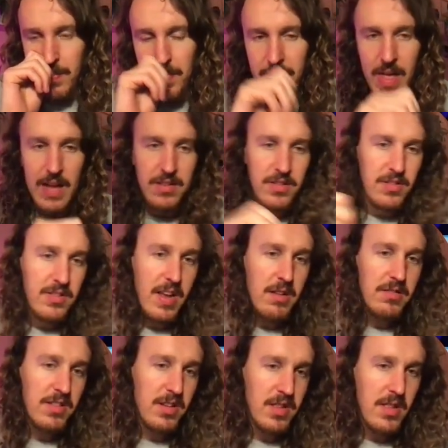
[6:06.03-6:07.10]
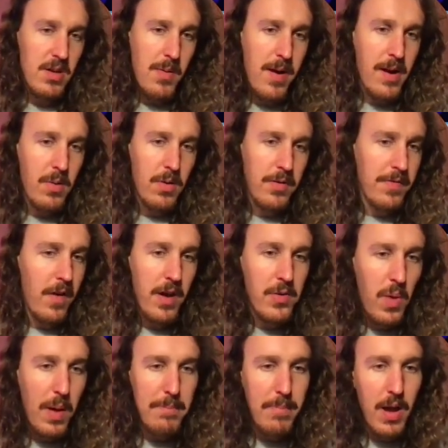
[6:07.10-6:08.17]
That just tells it that we only want to find
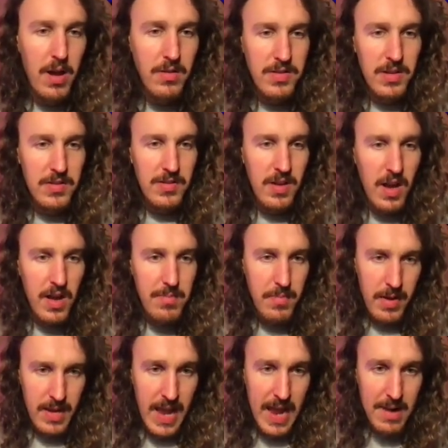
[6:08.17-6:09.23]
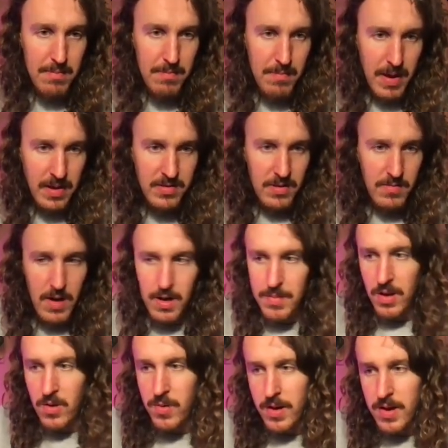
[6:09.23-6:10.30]
one pose at a time. Again, makes it run a
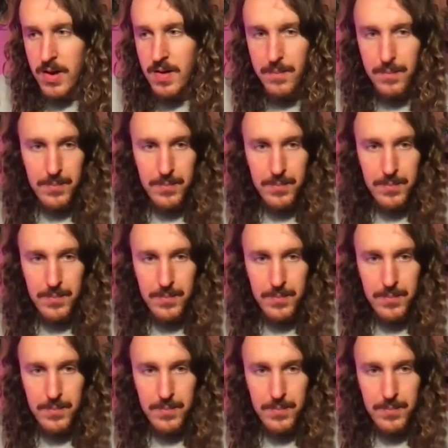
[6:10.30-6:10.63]
bit quicker.